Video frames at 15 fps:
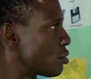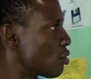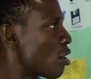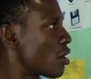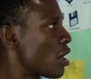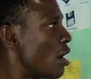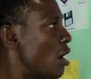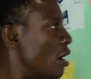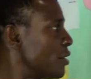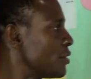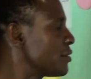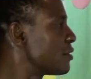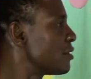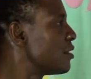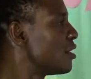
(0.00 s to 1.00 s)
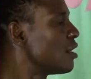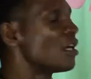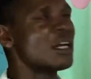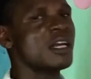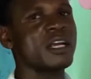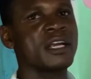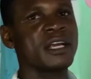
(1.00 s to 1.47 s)
talk on.
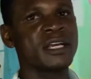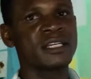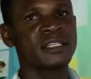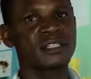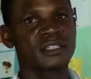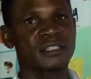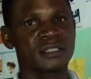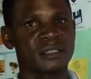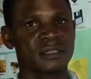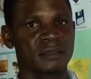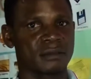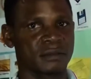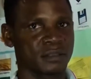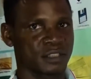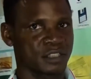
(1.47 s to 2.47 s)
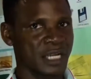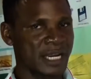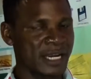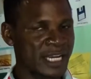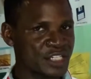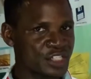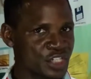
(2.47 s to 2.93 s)
Is
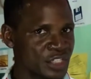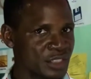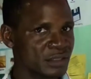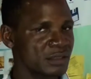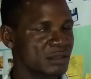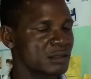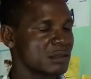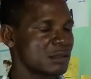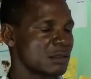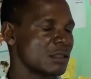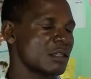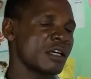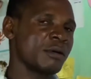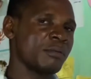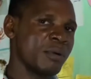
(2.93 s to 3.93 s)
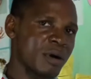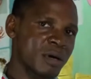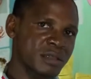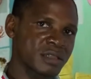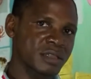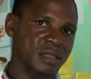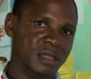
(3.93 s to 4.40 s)
challenging,
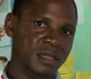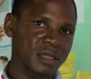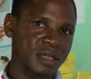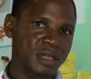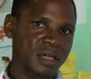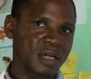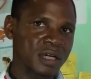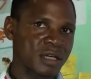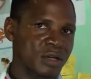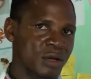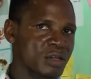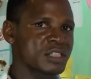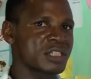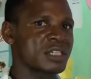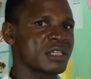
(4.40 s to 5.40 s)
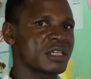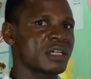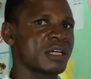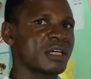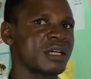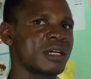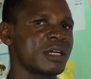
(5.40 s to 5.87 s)
but not
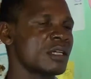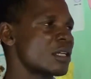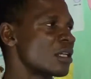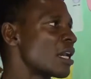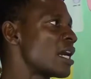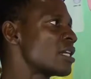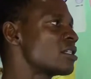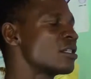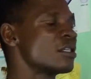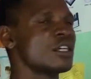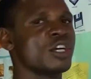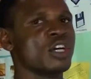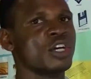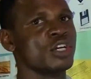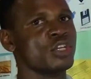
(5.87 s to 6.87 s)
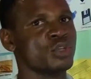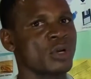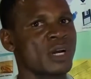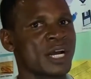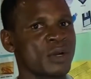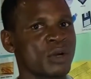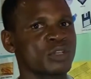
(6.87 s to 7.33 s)
that you
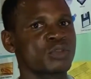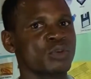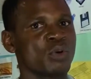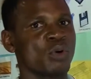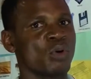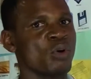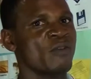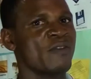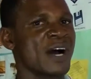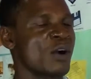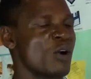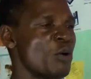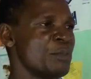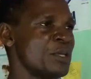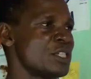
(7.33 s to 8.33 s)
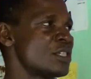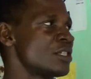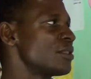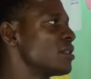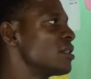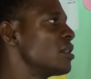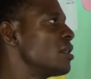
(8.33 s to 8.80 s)
cannot overcome it.
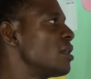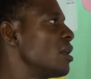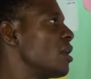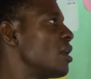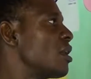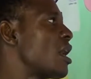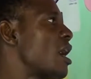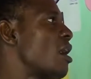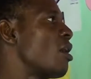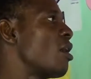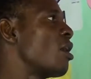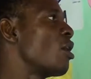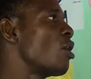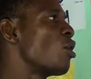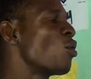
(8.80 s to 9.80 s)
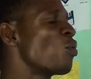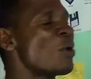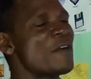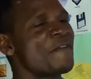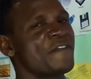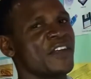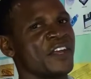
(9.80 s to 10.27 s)
Now,
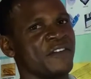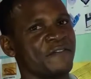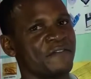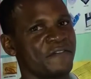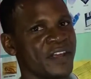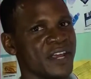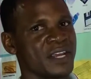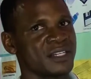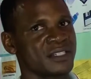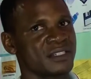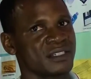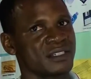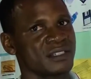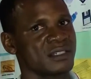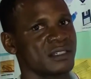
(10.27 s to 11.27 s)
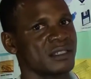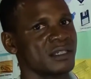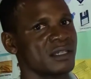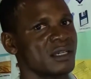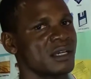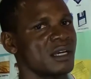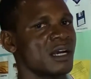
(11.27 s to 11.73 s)
wave in phase,
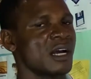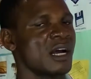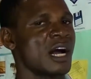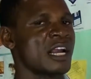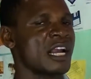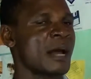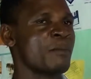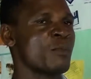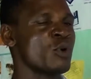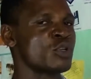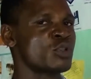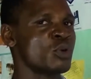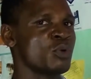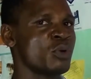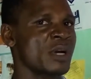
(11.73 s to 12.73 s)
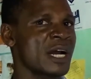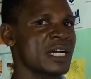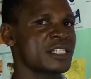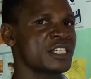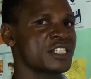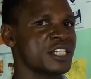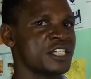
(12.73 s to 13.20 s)
and I'm going to look
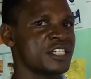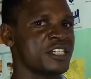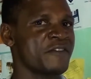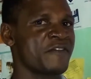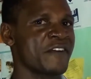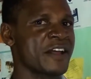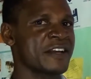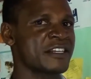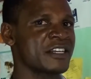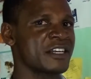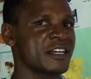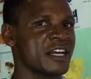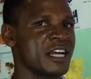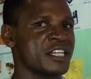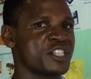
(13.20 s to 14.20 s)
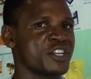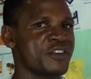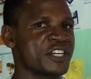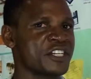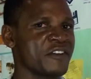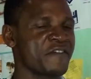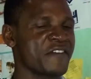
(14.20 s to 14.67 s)
at it in 3
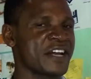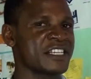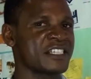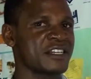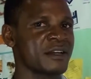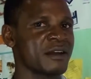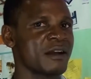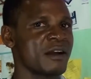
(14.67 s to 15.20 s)
different